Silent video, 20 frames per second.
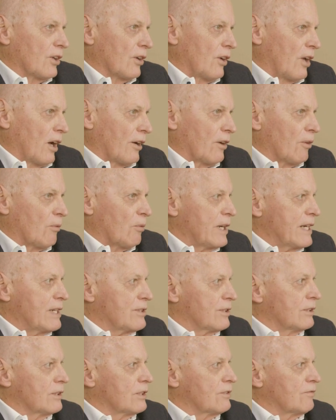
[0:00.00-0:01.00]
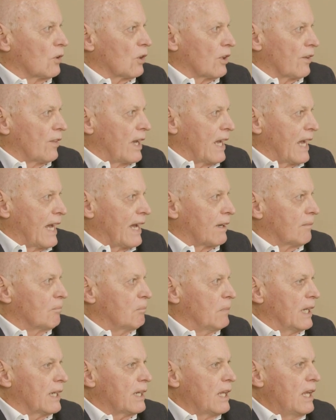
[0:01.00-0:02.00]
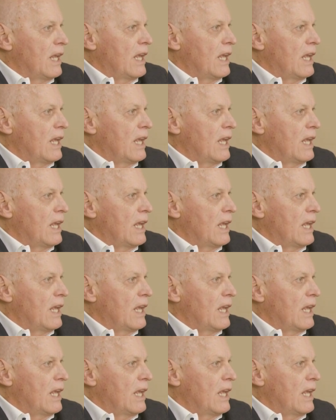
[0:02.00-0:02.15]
a lot of reasons for that. But